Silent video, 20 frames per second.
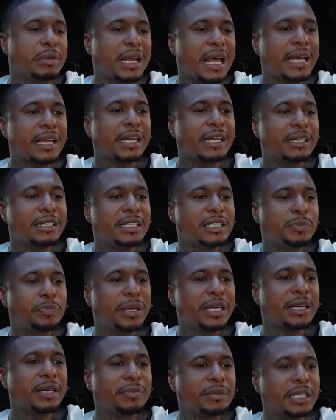but I can at least
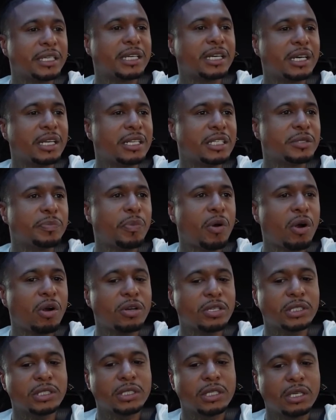pick up the colors
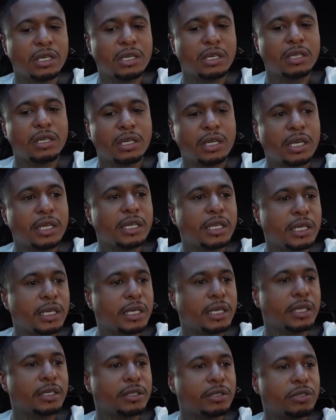parts. And
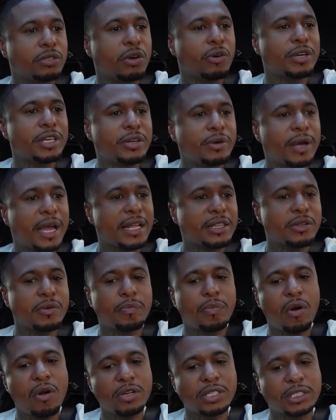then you know he don't got
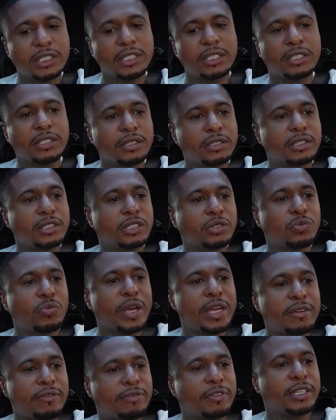them parts there. Just
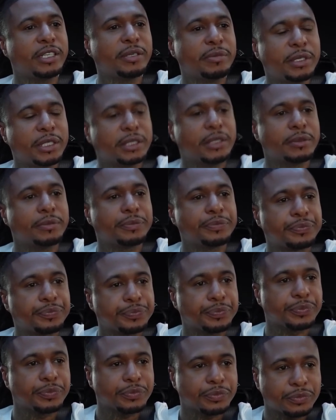wait for him to
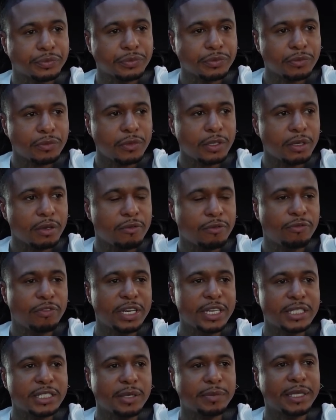
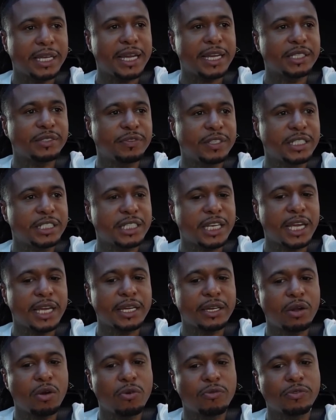finish up the
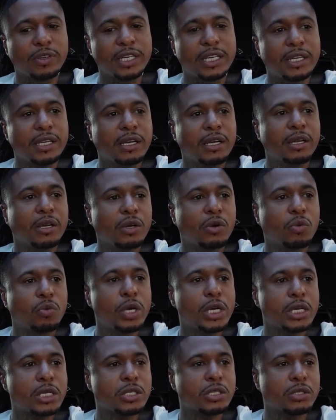SVJ, and hopefully
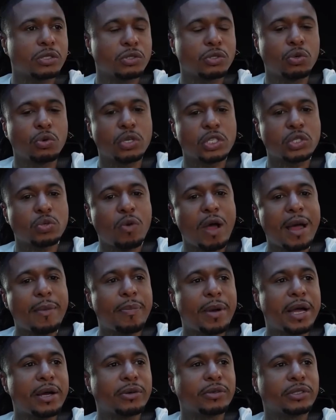we can do a
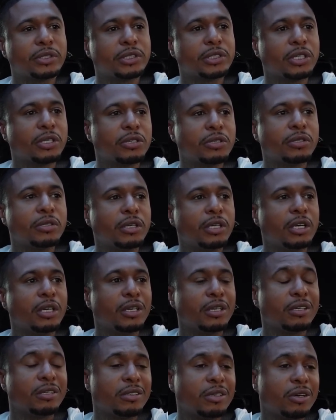swap out.
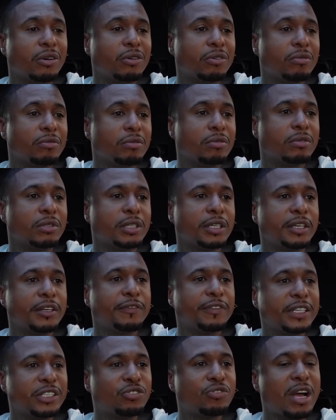So
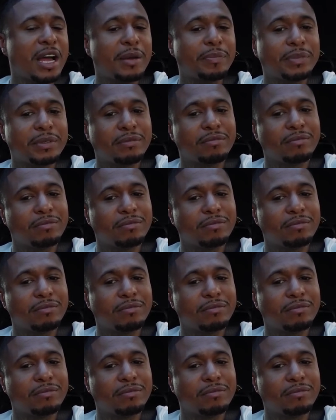drop